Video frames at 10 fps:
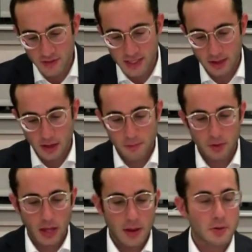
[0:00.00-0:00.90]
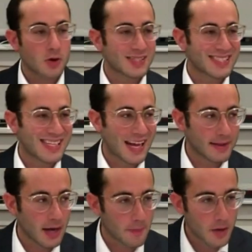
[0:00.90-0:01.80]
of the Second Temple came because sinat
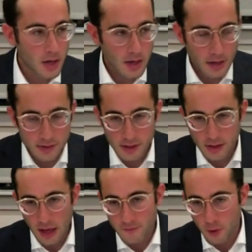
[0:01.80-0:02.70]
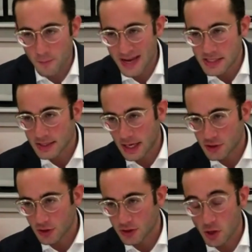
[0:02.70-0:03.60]
chinam. It came for baseless
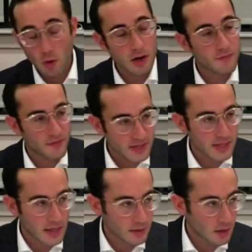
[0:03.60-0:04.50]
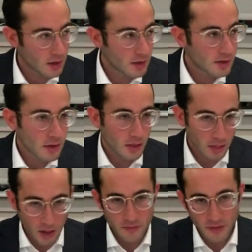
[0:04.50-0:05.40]
hatred. So you want to fix that?
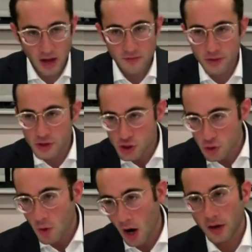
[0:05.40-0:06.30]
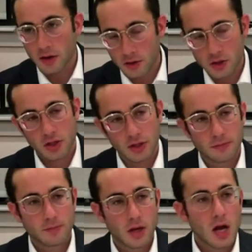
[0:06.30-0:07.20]
Love every Jew unconditionally.
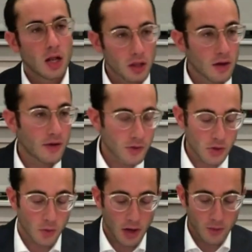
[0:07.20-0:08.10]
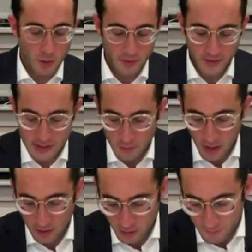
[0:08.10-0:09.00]
We want to fix that. We
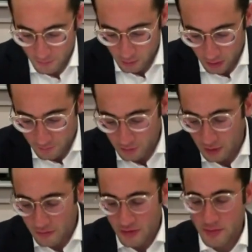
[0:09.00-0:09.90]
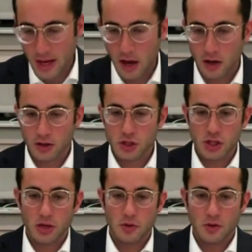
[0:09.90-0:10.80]
got to love everybody
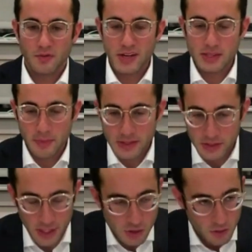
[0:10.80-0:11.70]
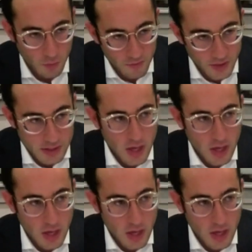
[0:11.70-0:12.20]
unconditionally. You fix the baseless hatred, then we fix